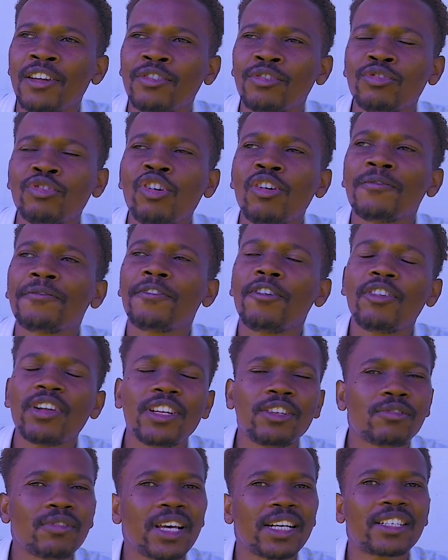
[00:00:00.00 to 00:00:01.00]
not fall
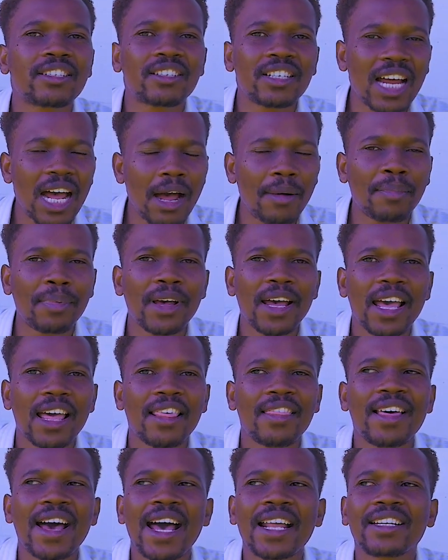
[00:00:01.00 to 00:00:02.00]
into the trap
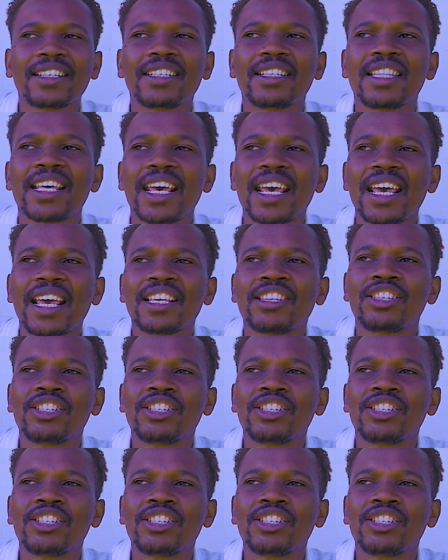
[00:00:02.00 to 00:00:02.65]
that the